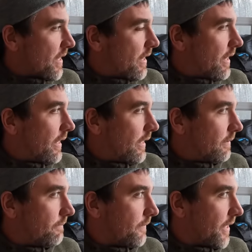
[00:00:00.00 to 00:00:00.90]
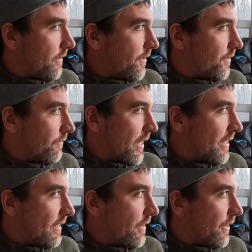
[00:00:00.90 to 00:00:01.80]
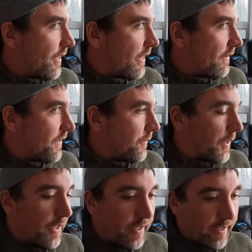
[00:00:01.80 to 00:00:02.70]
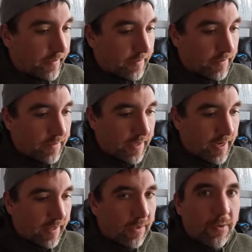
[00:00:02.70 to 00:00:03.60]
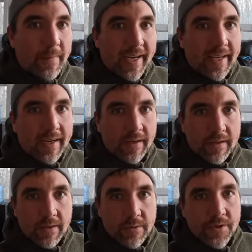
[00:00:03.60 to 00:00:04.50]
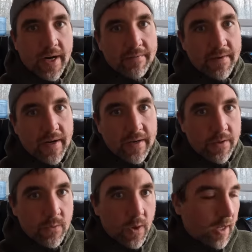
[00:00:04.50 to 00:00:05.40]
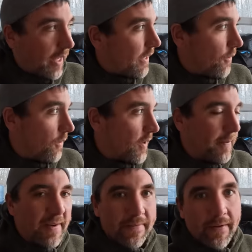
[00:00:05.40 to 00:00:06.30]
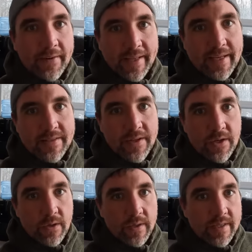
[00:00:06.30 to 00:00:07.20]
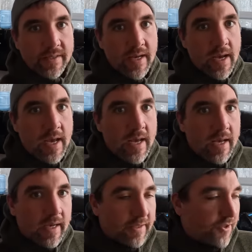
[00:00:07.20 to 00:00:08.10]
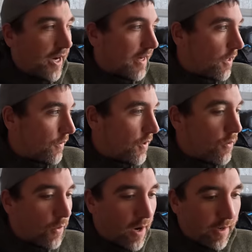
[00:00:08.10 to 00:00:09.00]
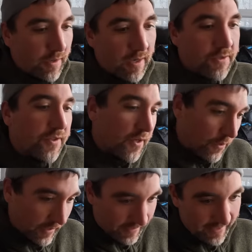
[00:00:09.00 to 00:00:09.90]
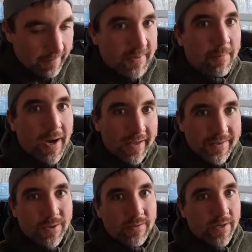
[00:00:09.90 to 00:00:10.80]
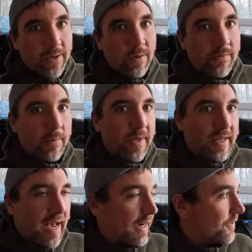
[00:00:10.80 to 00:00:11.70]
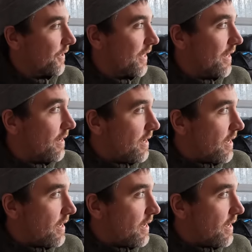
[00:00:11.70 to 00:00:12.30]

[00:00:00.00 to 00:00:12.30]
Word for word: Uh, you know, just raced out here after work and gonna unload my gear and go try to find a new walleye hole. One of my favorite things to do is is check out new water, not just go to the same spots over and over, but to actually